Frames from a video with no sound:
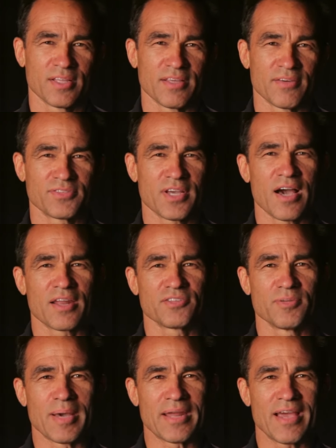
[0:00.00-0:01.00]
They have taught
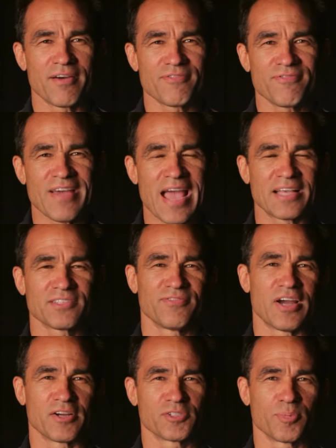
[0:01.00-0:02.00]
us about how fast
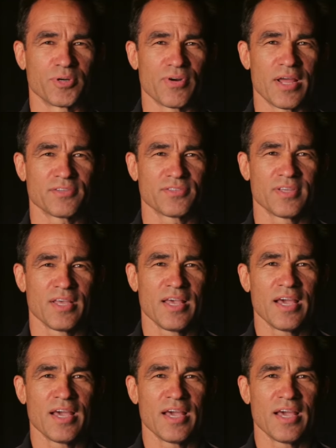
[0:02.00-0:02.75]
fires progress